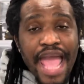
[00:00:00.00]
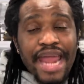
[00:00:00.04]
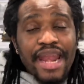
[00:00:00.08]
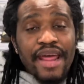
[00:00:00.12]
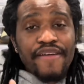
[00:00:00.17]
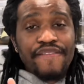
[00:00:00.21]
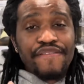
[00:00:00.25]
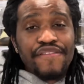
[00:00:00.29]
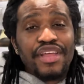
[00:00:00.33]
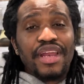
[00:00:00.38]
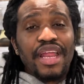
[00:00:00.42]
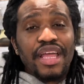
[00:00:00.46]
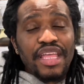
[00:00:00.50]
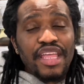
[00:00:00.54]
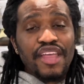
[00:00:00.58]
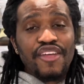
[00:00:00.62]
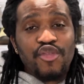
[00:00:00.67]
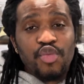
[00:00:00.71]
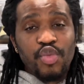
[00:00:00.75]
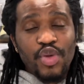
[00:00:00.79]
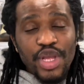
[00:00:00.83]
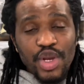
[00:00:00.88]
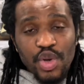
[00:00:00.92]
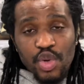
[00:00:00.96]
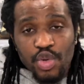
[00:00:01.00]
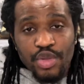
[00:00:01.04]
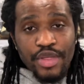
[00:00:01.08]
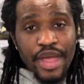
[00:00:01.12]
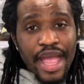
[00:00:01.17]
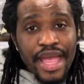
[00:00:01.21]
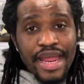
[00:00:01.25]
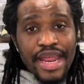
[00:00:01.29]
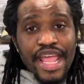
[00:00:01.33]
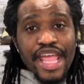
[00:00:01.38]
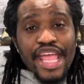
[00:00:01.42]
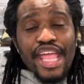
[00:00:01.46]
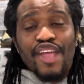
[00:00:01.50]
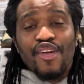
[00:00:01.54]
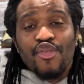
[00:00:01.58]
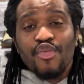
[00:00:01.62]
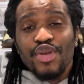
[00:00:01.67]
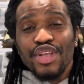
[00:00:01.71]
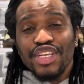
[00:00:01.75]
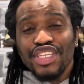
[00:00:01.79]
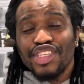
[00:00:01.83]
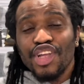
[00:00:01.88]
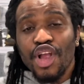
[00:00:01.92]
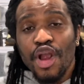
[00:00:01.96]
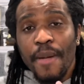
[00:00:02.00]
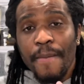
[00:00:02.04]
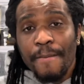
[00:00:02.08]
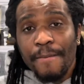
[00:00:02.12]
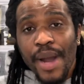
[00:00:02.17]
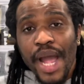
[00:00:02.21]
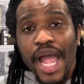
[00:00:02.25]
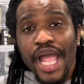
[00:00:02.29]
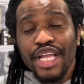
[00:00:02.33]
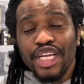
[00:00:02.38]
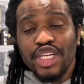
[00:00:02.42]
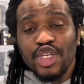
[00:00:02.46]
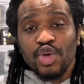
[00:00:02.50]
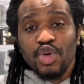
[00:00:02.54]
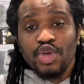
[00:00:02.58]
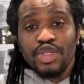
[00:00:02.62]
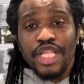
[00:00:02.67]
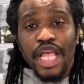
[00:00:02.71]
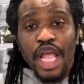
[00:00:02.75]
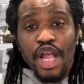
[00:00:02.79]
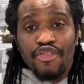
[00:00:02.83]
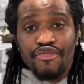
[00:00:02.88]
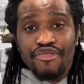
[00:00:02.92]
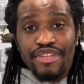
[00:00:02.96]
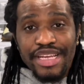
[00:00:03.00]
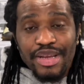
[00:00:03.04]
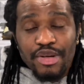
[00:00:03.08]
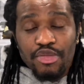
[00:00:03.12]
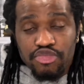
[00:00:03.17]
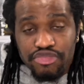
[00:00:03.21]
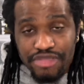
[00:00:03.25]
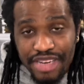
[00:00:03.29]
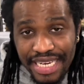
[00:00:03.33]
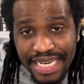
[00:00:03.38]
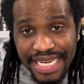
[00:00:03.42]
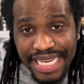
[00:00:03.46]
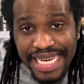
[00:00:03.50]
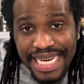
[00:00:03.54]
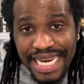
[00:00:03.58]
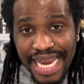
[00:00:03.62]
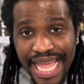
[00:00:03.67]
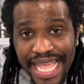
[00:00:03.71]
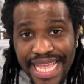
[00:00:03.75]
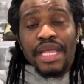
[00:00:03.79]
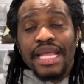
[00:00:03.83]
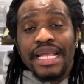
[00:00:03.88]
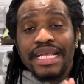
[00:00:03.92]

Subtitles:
And I feel like if we do that, if we start buying shoes that we really like,